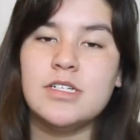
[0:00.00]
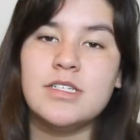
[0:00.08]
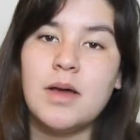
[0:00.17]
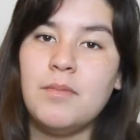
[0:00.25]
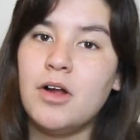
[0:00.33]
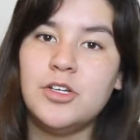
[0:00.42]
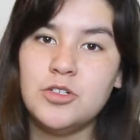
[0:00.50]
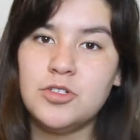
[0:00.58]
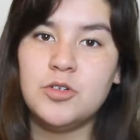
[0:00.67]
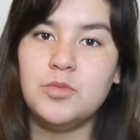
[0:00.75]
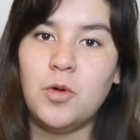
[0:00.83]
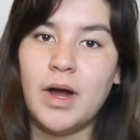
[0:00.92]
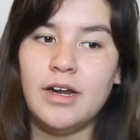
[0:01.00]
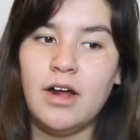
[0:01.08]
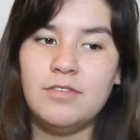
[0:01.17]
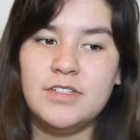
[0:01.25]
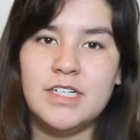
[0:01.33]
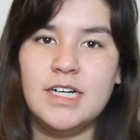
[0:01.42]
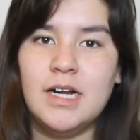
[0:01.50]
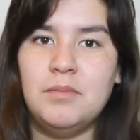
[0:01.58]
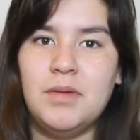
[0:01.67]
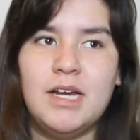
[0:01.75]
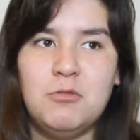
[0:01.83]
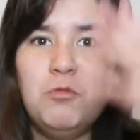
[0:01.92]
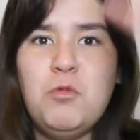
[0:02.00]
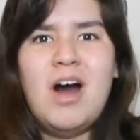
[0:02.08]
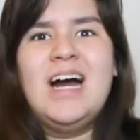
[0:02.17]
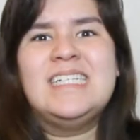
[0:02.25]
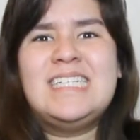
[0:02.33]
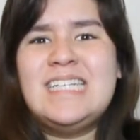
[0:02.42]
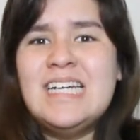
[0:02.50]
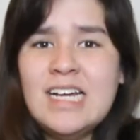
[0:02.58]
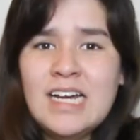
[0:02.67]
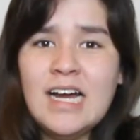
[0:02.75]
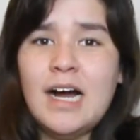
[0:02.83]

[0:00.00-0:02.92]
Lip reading: because I'm on YouTube quite often, and I'm like, what?